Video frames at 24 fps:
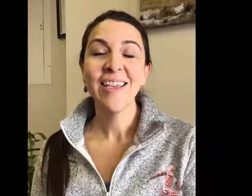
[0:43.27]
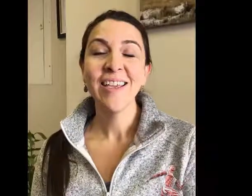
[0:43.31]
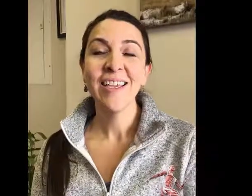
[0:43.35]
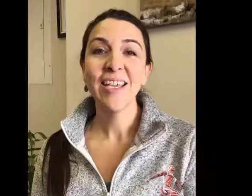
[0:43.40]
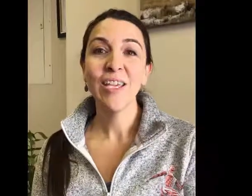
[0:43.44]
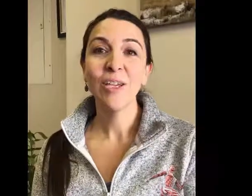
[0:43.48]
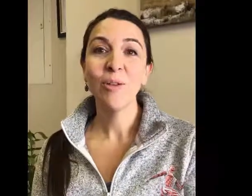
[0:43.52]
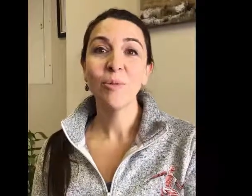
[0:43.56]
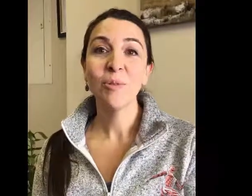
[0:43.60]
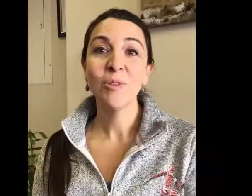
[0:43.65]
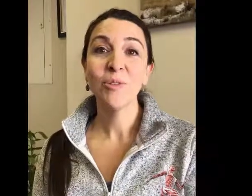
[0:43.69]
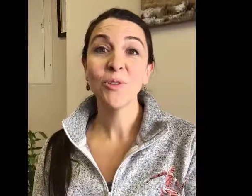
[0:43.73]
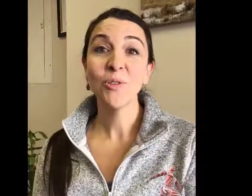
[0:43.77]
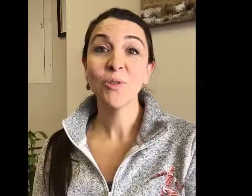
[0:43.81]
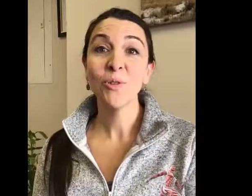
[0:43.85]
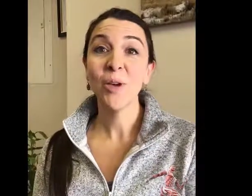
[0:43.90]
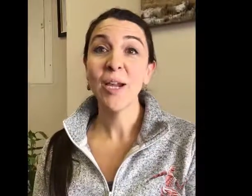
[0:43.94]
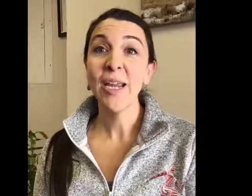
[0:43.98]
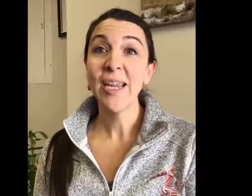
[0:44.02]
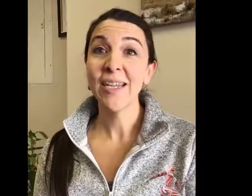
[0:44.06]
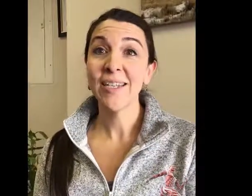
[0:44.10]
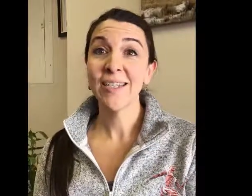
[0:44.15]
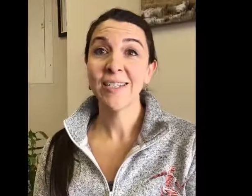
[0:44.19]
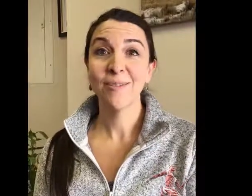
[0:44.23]
it was
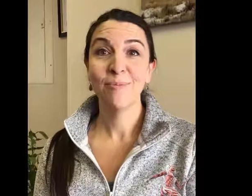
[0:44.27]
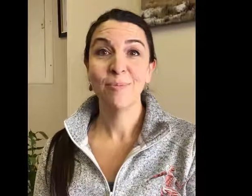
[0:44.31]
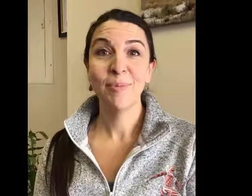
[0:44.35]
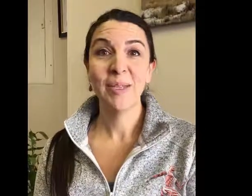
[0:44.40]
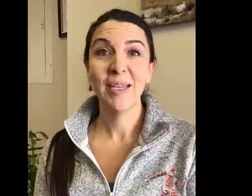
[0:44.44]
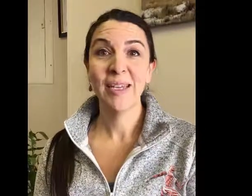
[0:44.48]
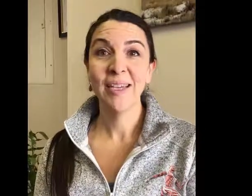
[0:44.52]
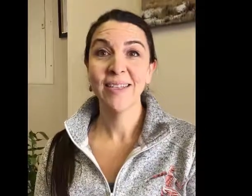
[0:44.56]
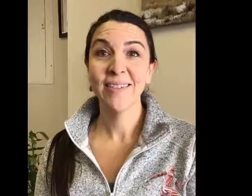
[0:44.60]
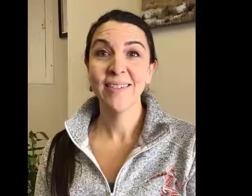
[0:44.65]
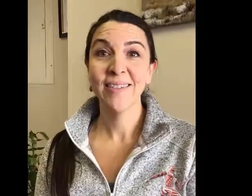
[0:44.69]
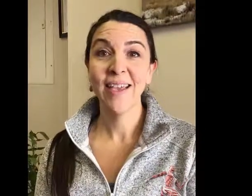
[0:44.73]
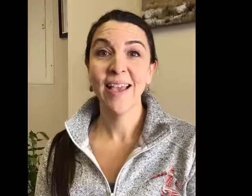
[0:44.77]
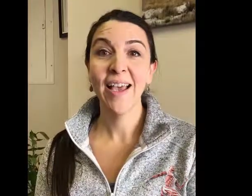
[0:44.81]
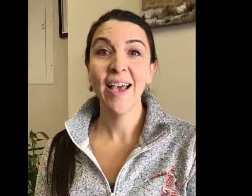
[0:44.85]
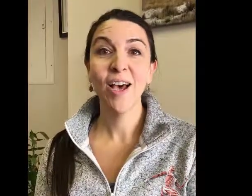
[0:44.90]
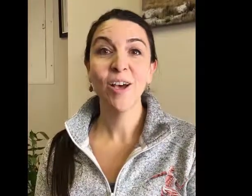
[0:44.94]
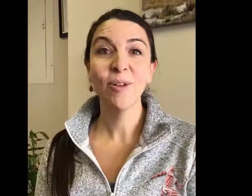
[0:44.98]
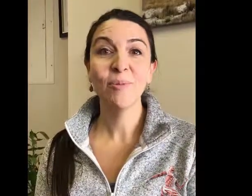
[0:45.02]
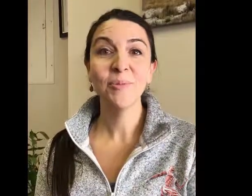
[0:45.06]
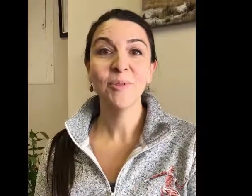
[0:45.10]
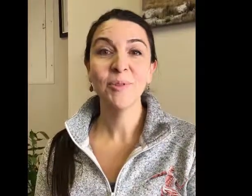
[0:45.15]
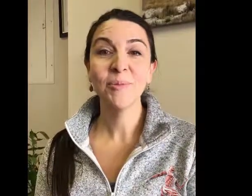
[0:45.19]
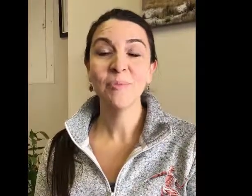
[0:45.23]
great because it
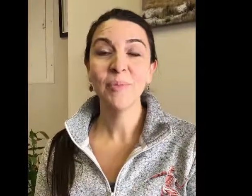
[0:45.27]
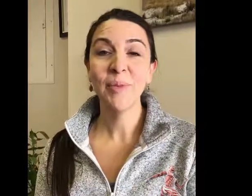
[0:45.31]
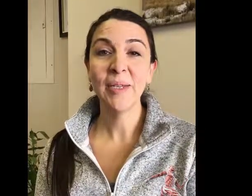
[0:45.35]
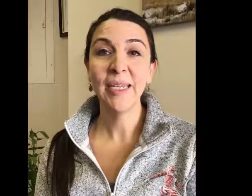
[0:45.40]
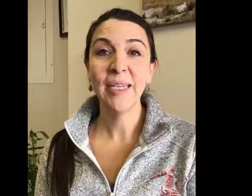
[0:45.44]
helped mm-hmm.